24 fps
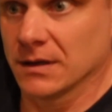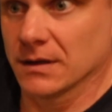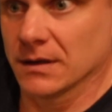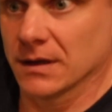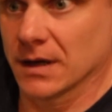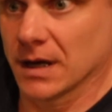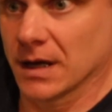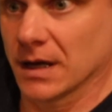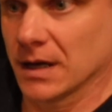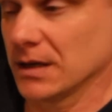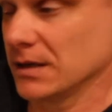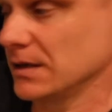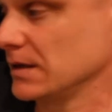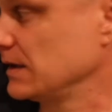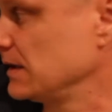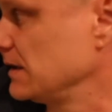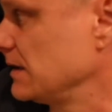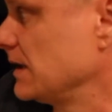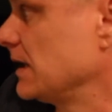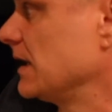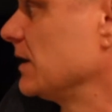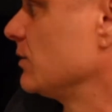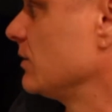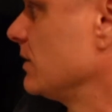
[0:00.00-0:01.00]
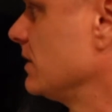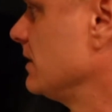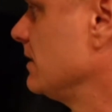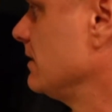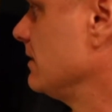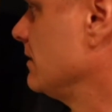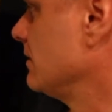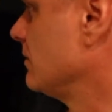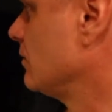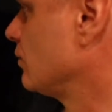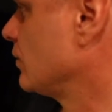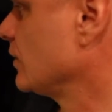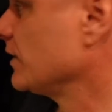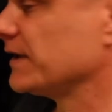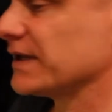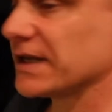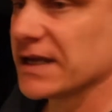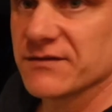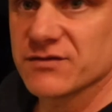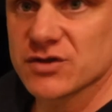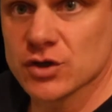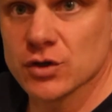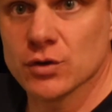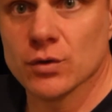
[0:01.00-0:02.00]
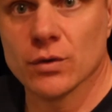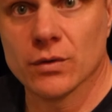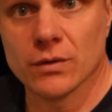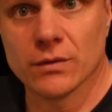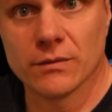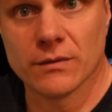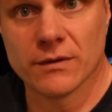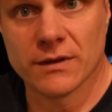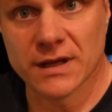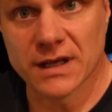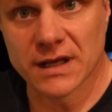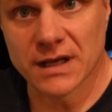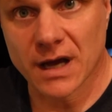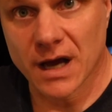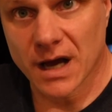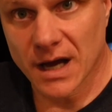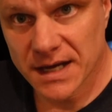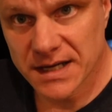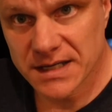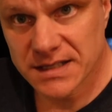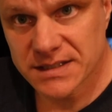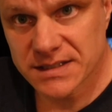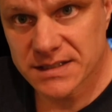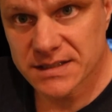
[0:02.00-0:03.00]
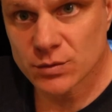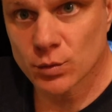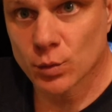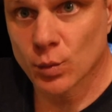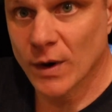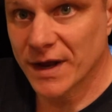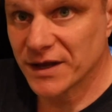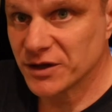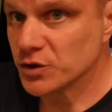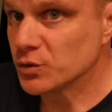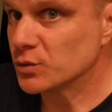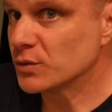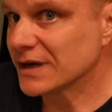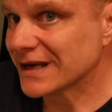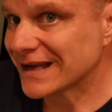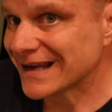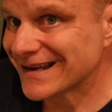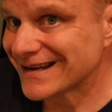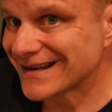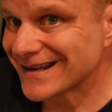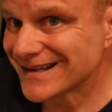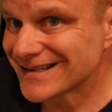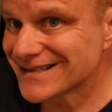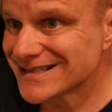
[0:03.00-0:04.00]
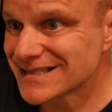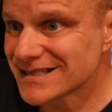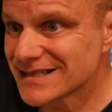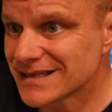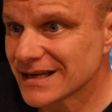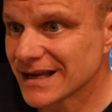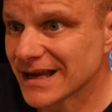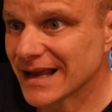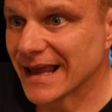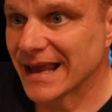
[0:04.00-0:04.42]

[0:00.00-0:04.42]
it really gives you the ice when you need it.